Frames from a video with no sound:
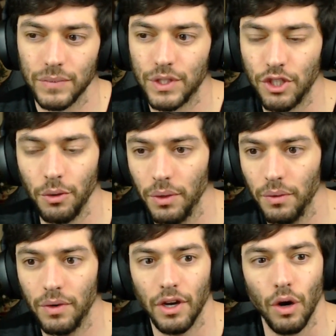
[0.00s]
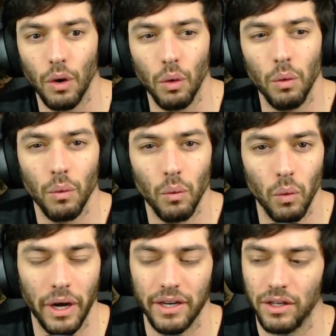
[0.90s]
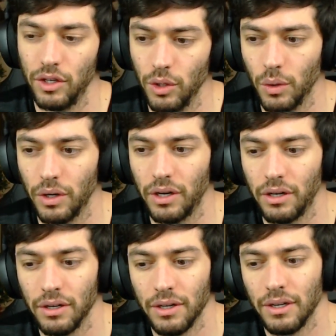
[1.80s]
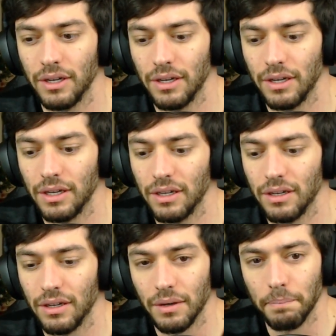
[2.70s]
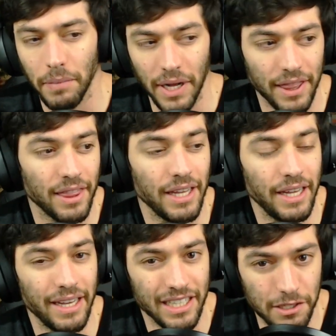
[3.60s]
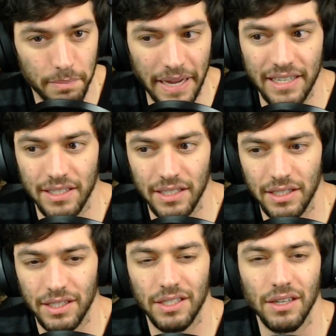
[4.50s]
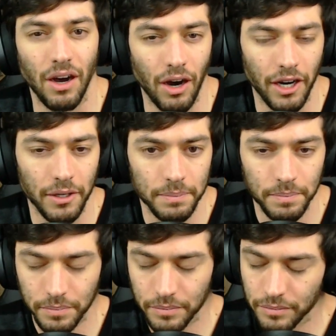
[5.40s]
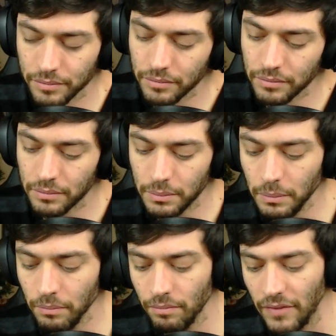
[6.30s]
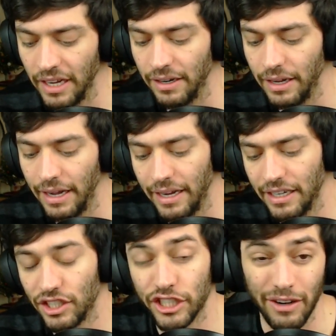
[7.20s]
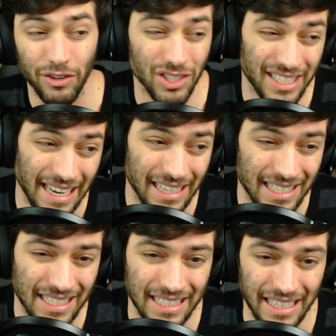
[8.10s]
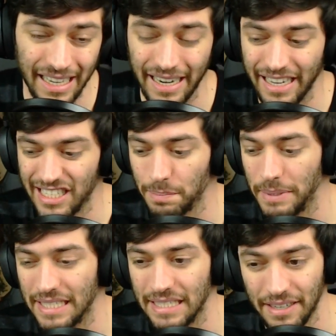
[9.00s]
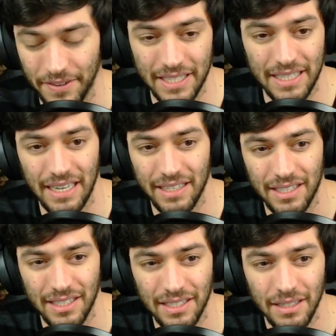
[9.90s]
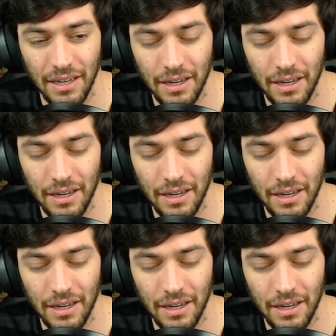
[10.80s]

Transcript: Do you know what your monthly expenses are? In a general sense, in a specific sense,